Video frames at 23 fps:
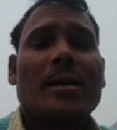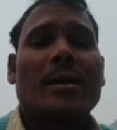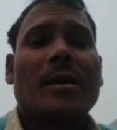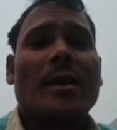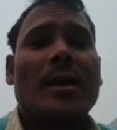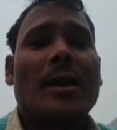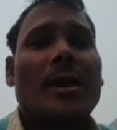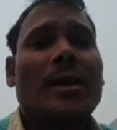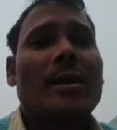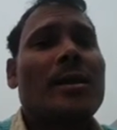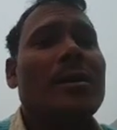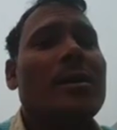
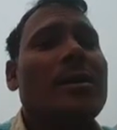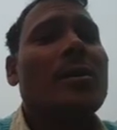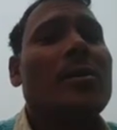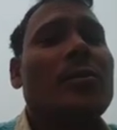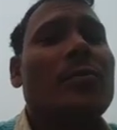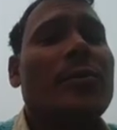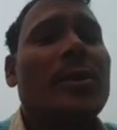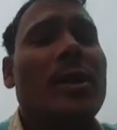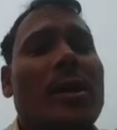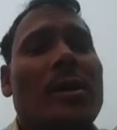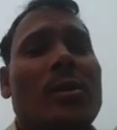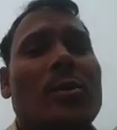and
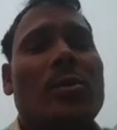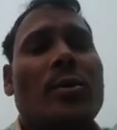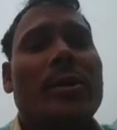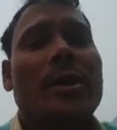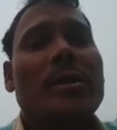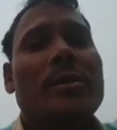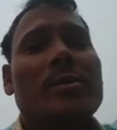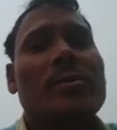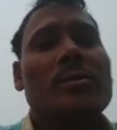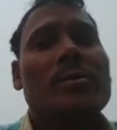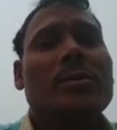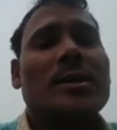we are
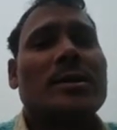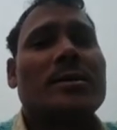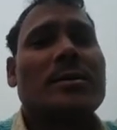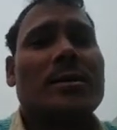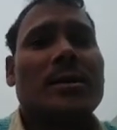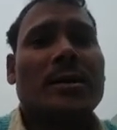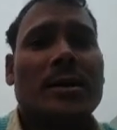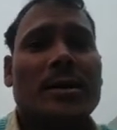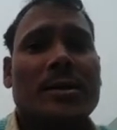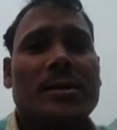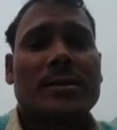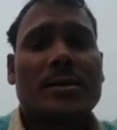going to
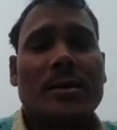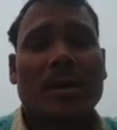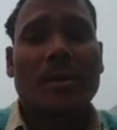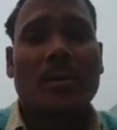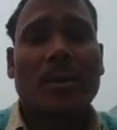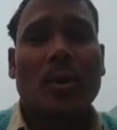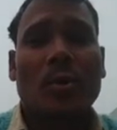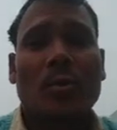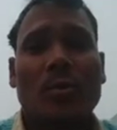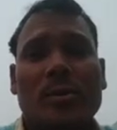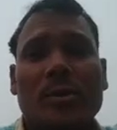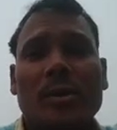discuss
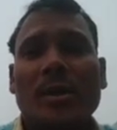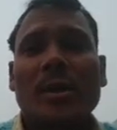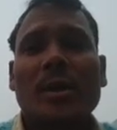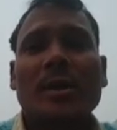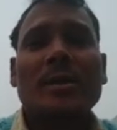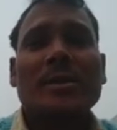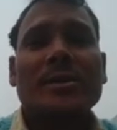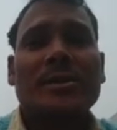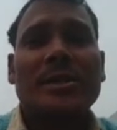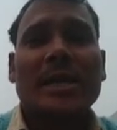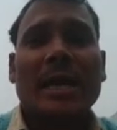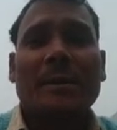about
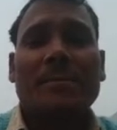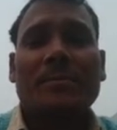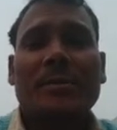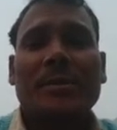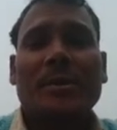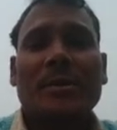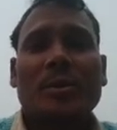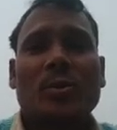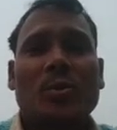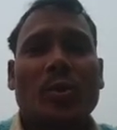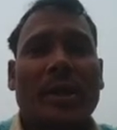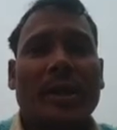
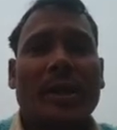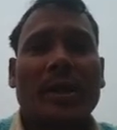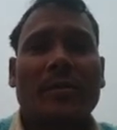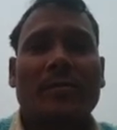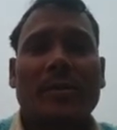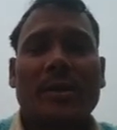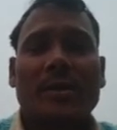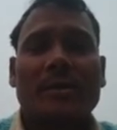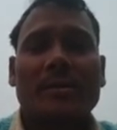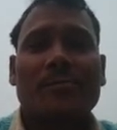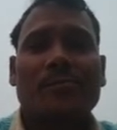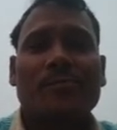chapter
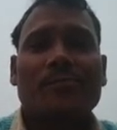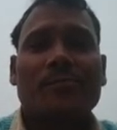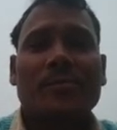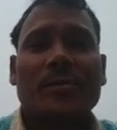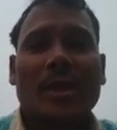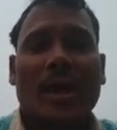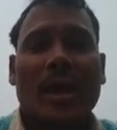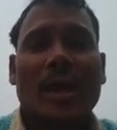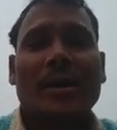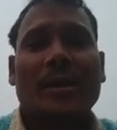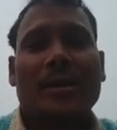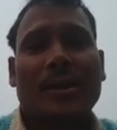21,
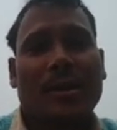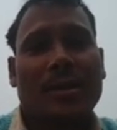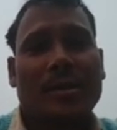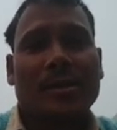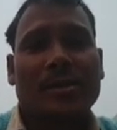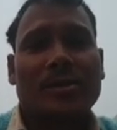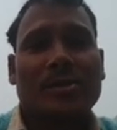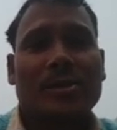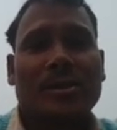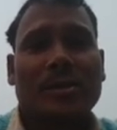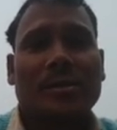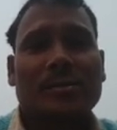
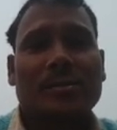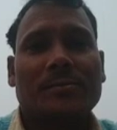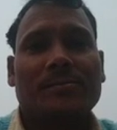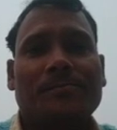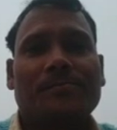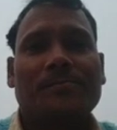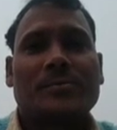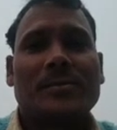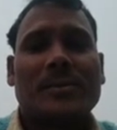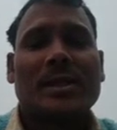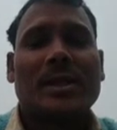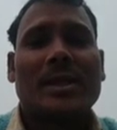agriculture.
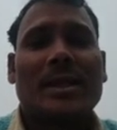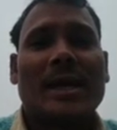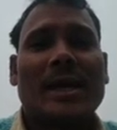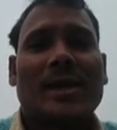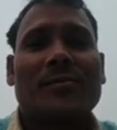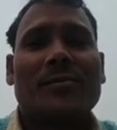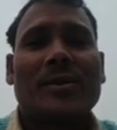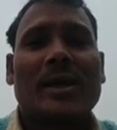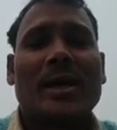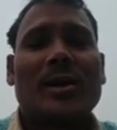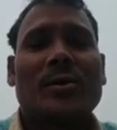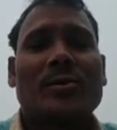
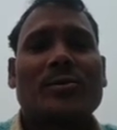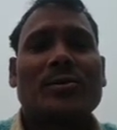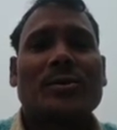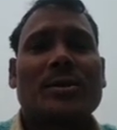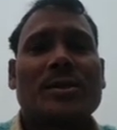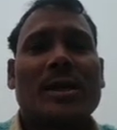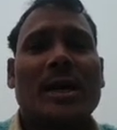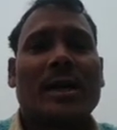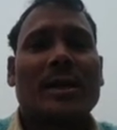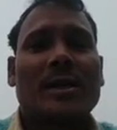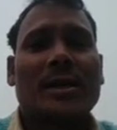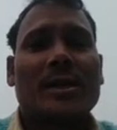Let we have to
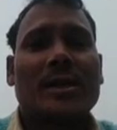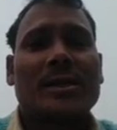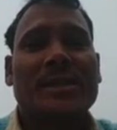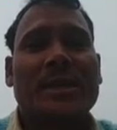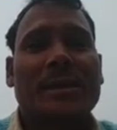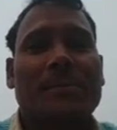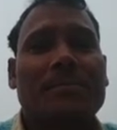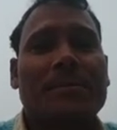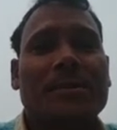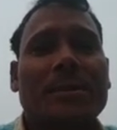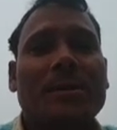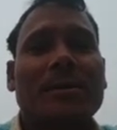start our
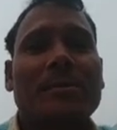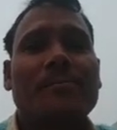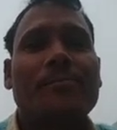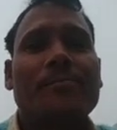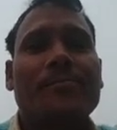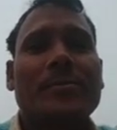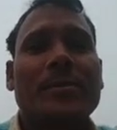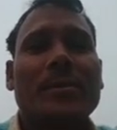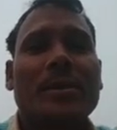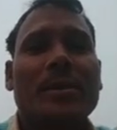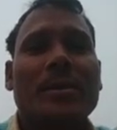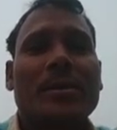chapter.
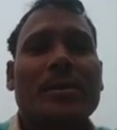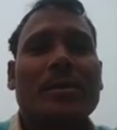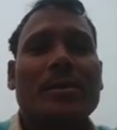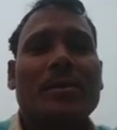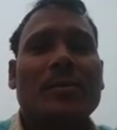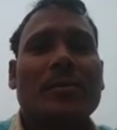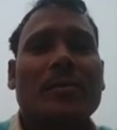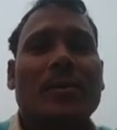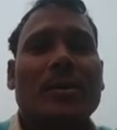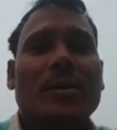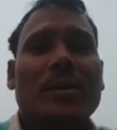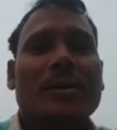
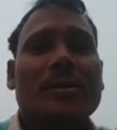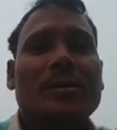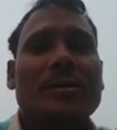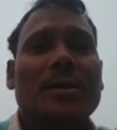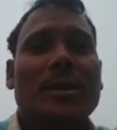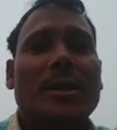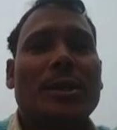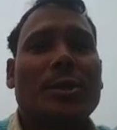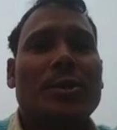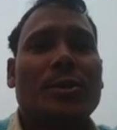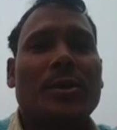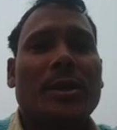First,
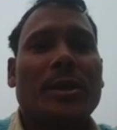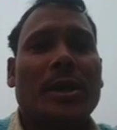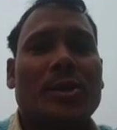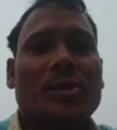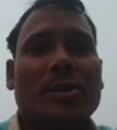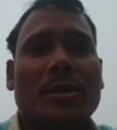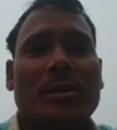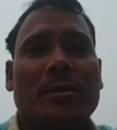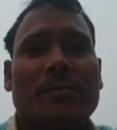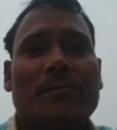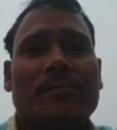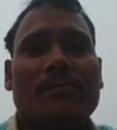
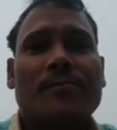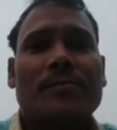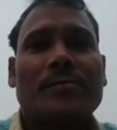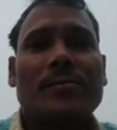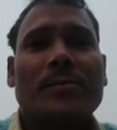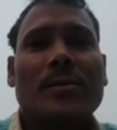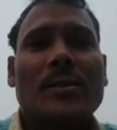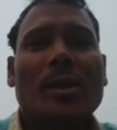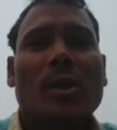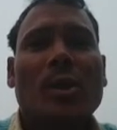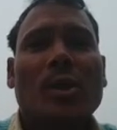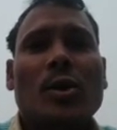introduction.
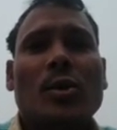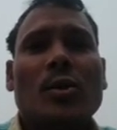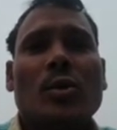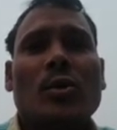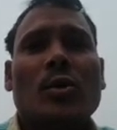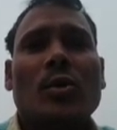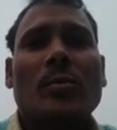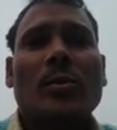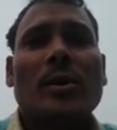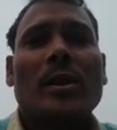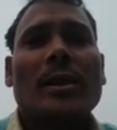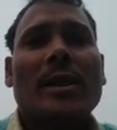
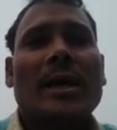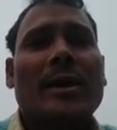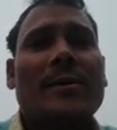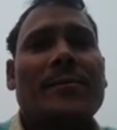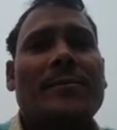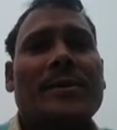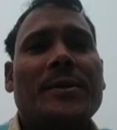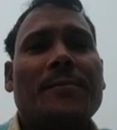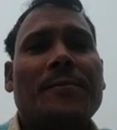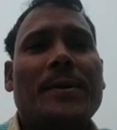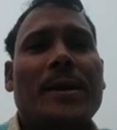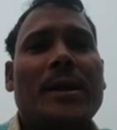Human
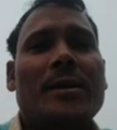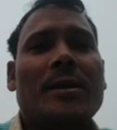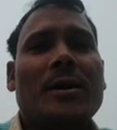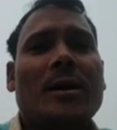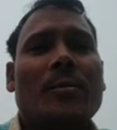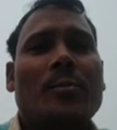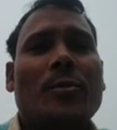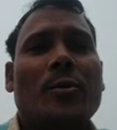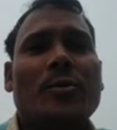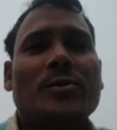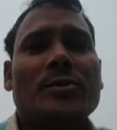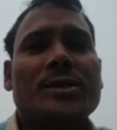life depend
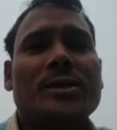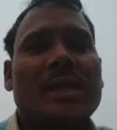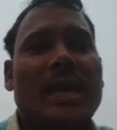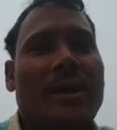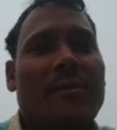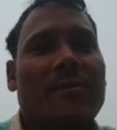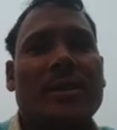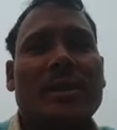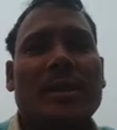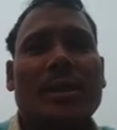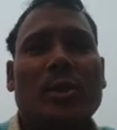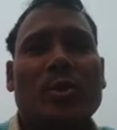upon
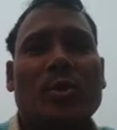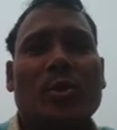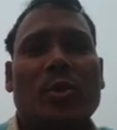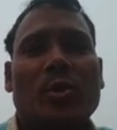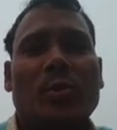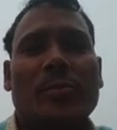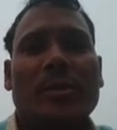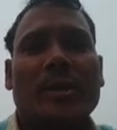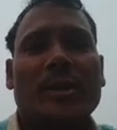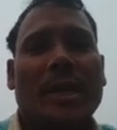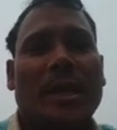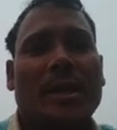several
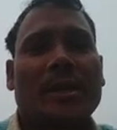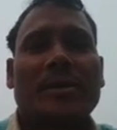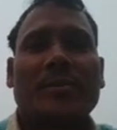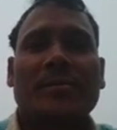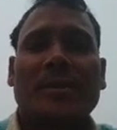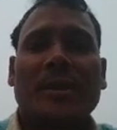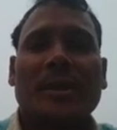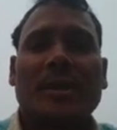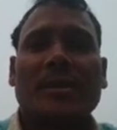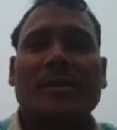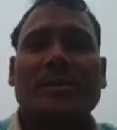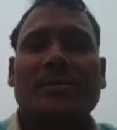economic
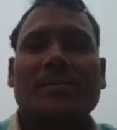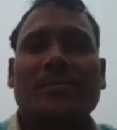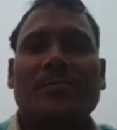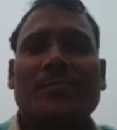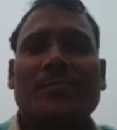activities.